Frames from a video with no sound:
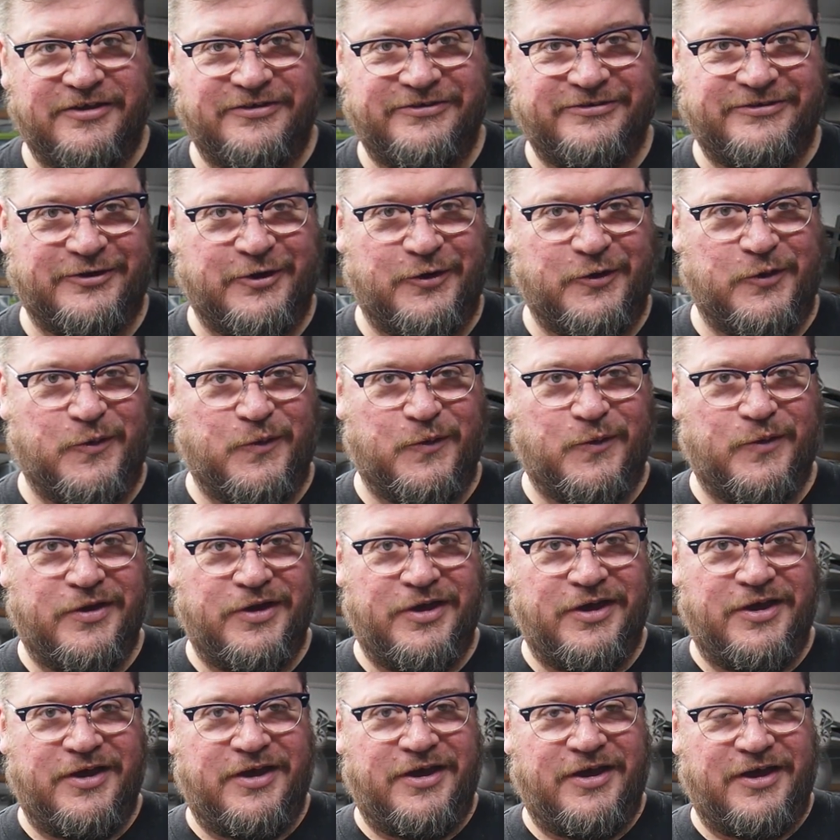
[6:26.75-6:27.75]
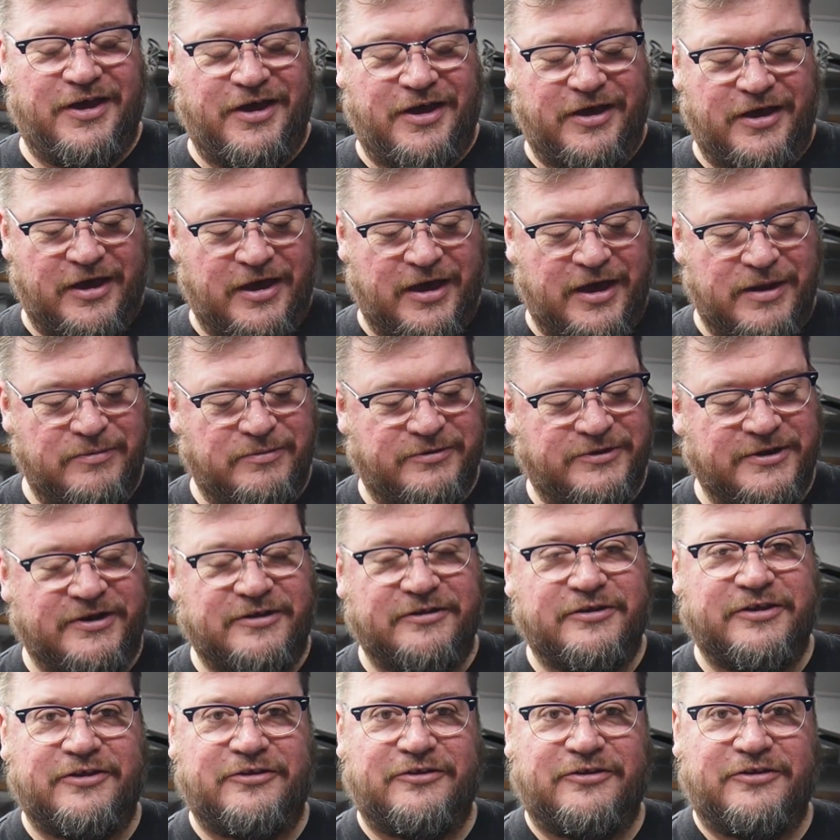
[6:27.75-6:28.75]
So I did a
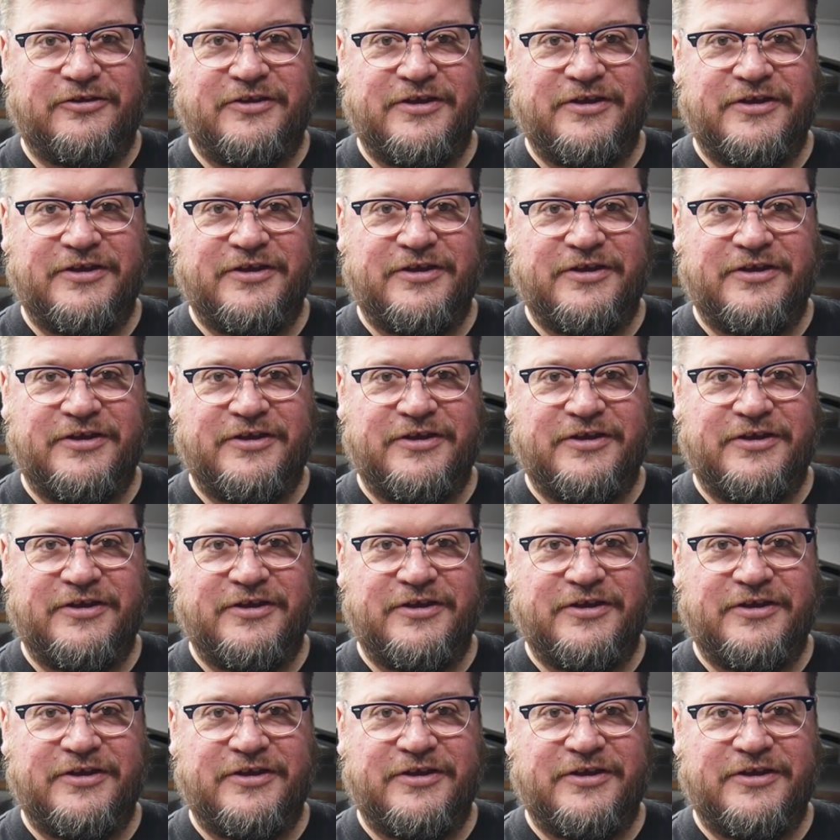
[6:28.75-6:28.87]
little